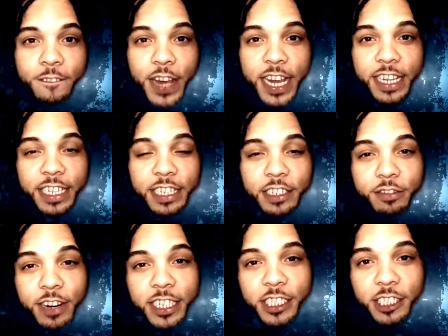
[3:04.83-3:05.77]
finding a
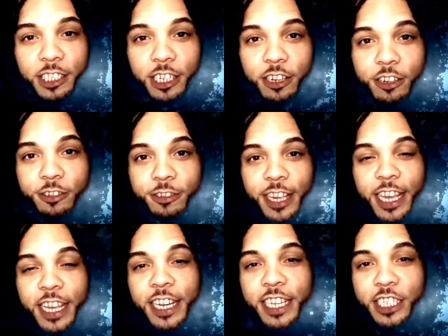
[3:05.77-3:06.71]
direction to go
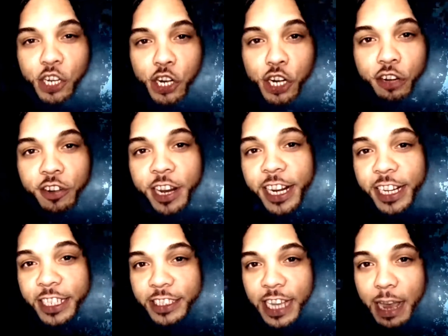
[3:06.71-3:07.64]
and in turn
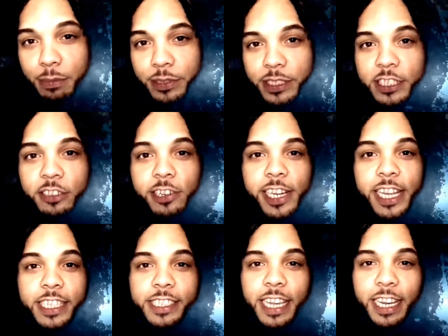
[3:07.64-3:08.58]
creating its opposite
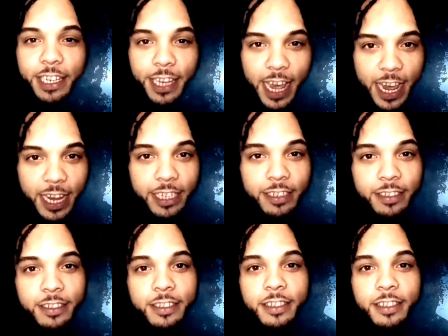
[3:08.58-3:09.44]
creates a line.